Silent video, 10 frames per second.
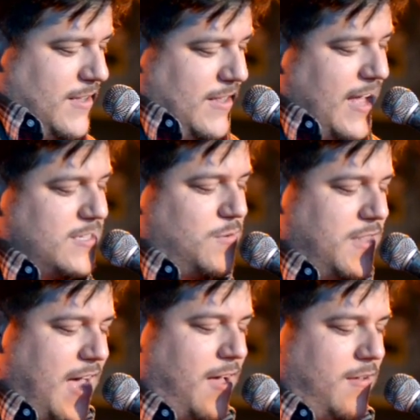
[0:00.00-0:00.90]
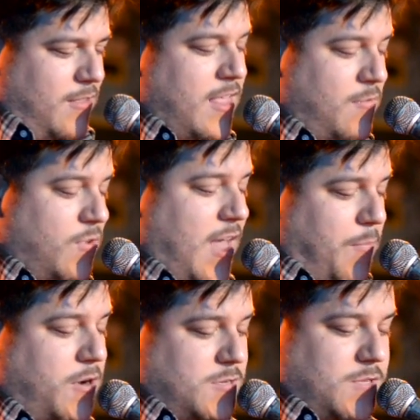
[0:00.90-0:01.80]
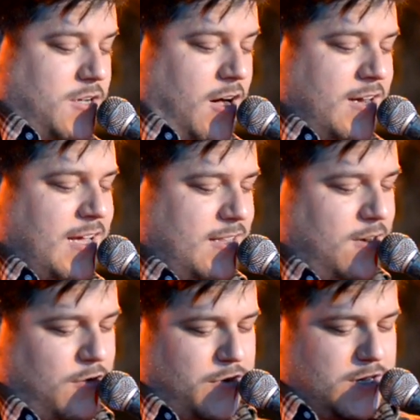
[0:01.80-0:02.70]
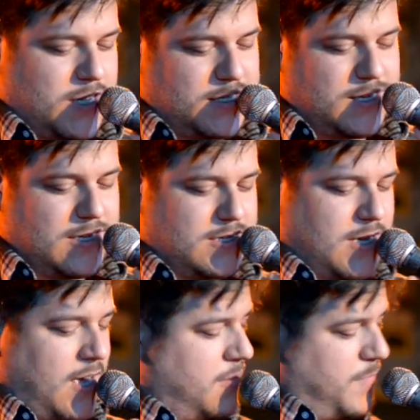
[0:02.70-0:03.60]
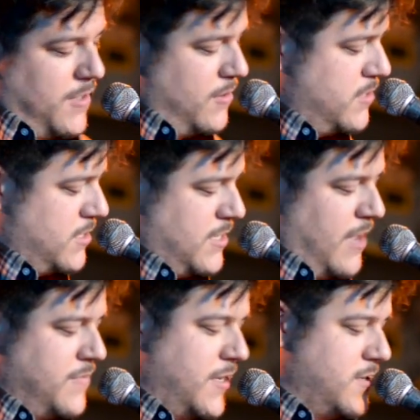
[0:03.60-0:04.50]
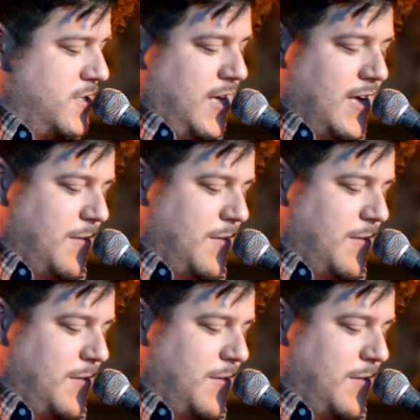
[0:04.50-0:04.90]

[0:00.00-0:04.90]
And then when that person was gone, I'd lean over to Dustin and say, "You just have to understand.